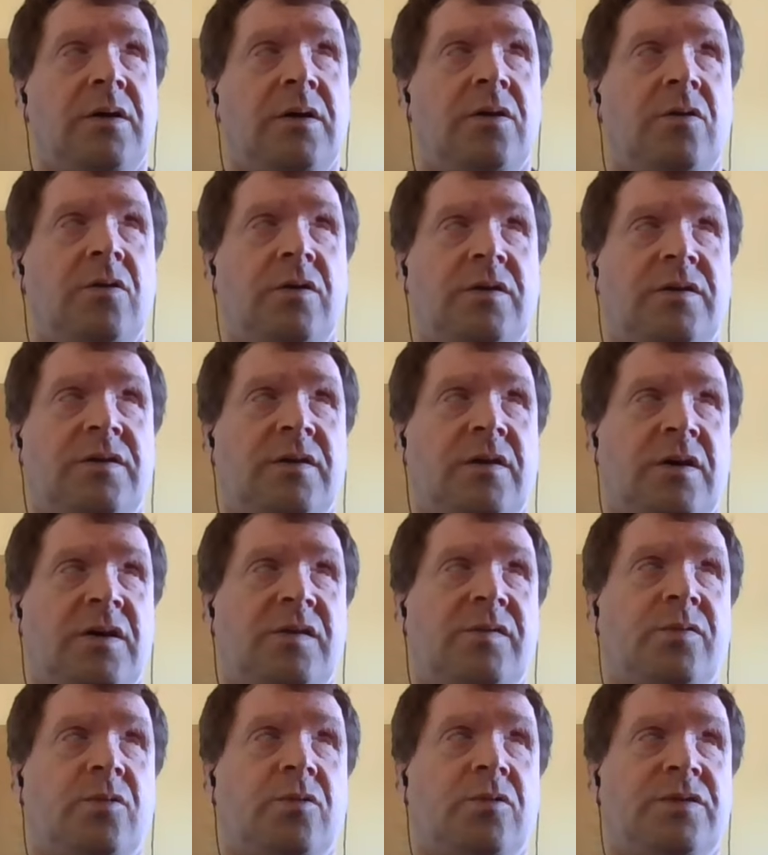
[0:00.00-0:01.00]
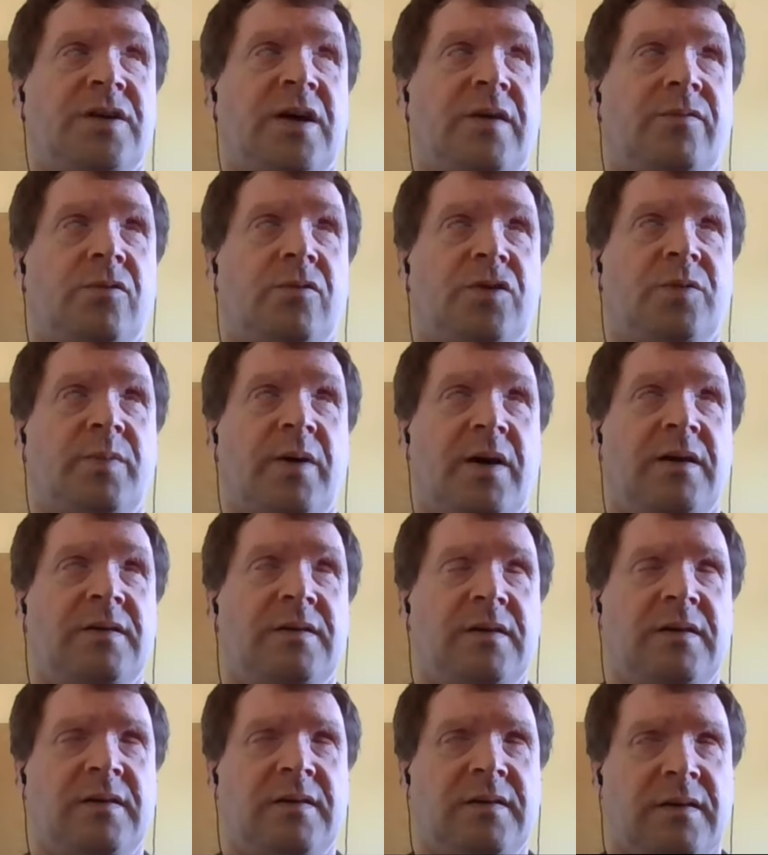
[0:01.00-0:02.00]
you could search for several
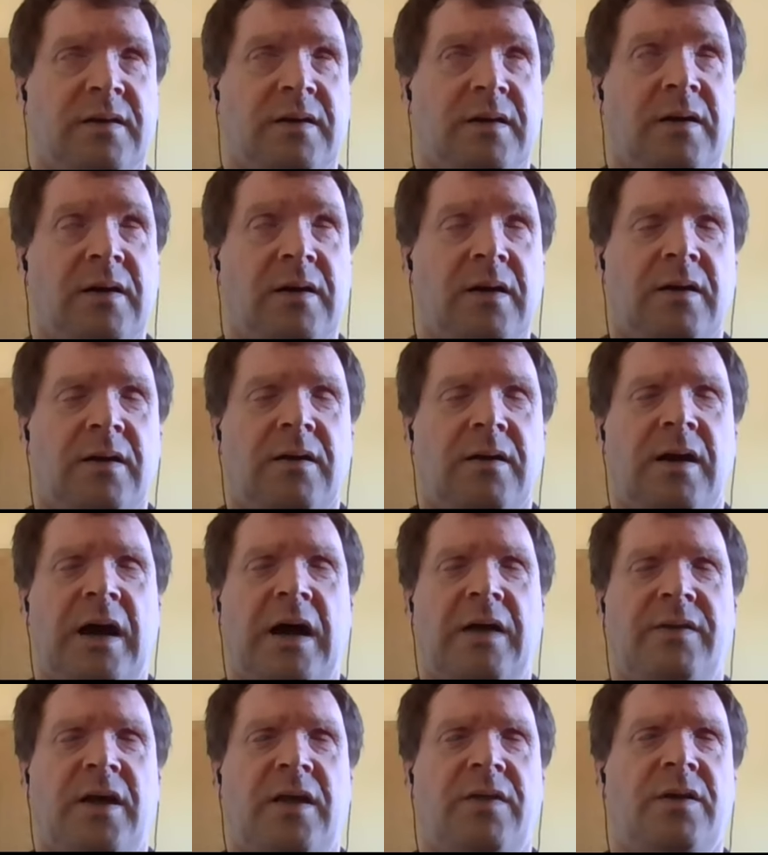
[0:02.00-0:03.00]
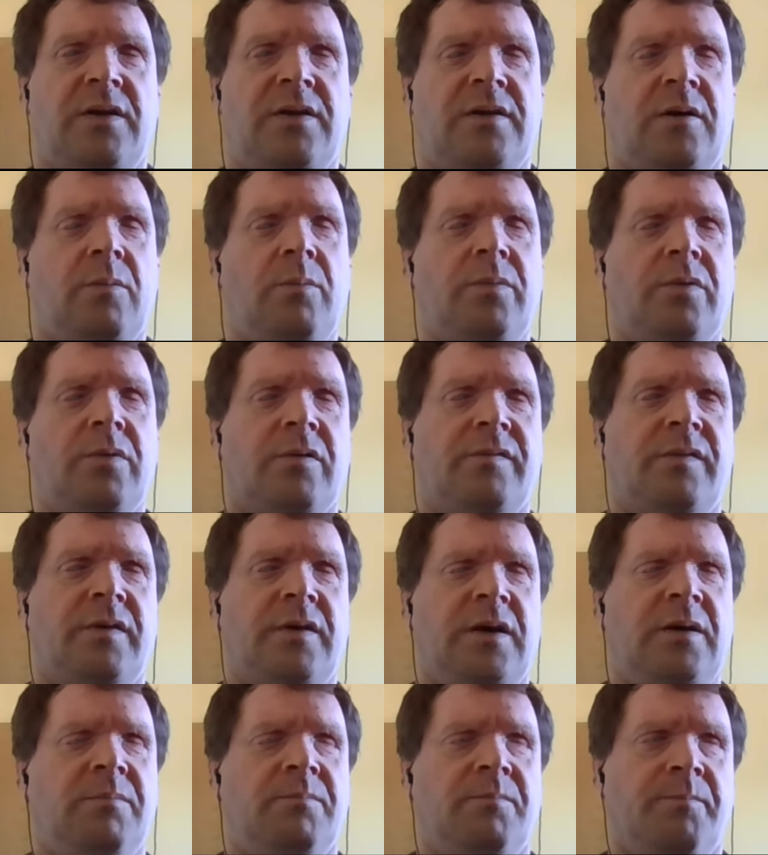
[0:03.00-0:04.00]
spaces and then the number of
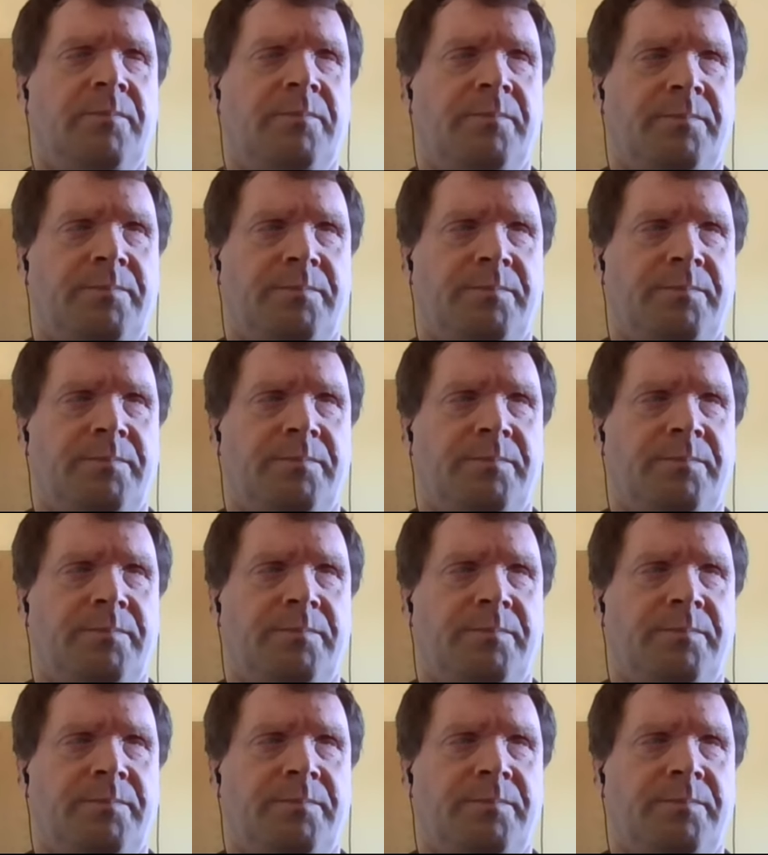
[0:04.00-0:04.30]
the hymn.